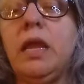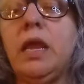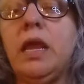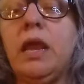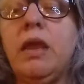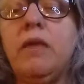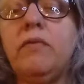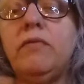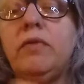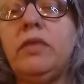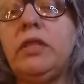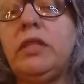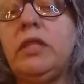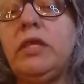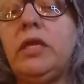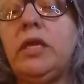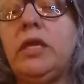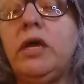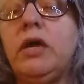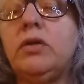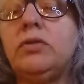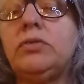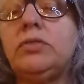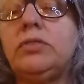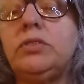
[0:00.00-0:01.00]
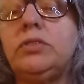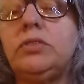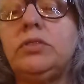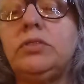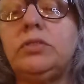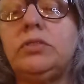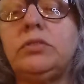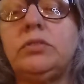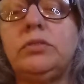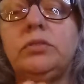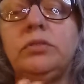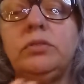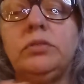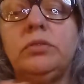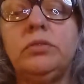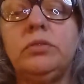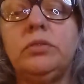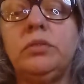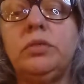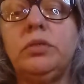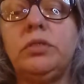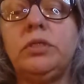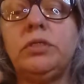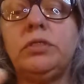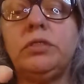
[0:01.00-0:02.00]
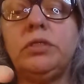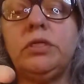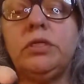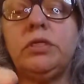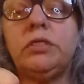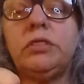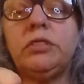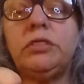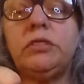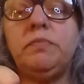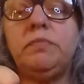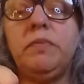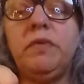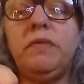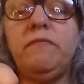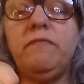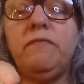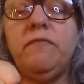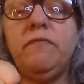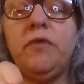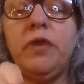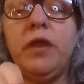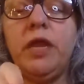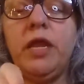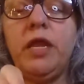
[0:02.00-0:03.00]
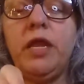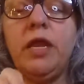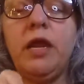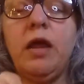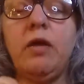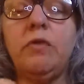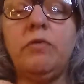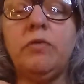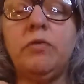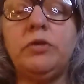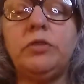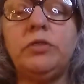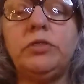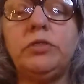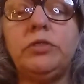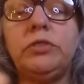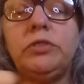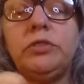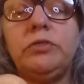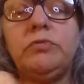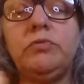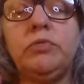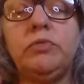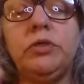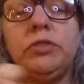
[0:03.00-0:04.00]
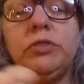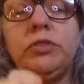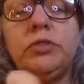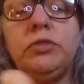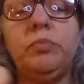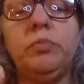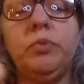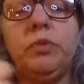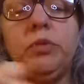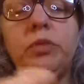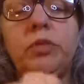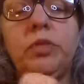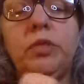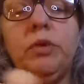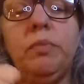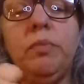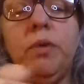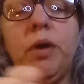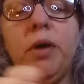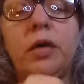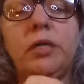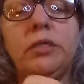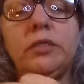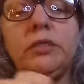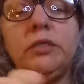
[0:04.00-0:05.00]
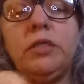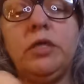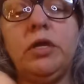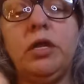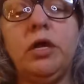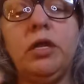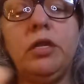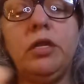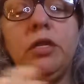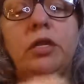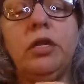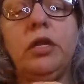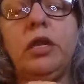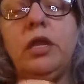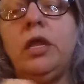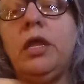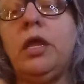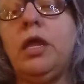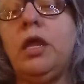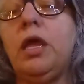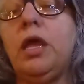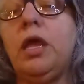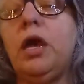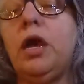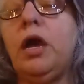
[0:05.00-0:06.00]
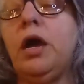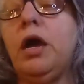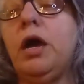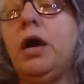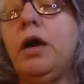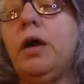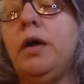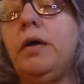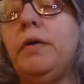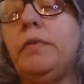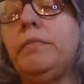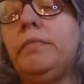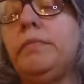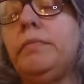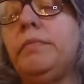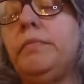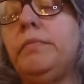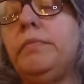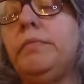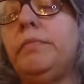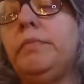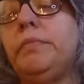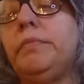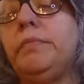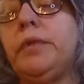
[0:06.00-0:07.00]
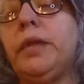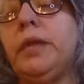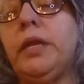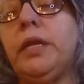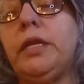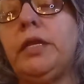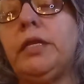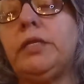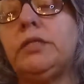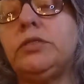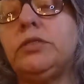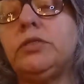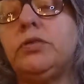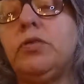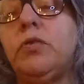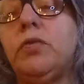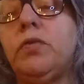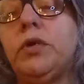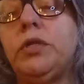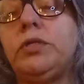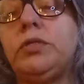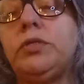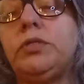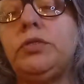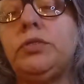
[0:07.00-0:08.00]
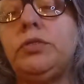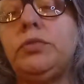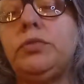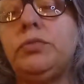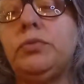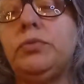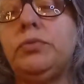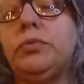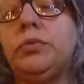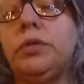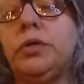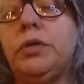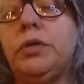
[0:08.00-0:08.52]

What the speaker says: Everything else, it's going to spin for 8 hours once you put the epoxy on, and it's going to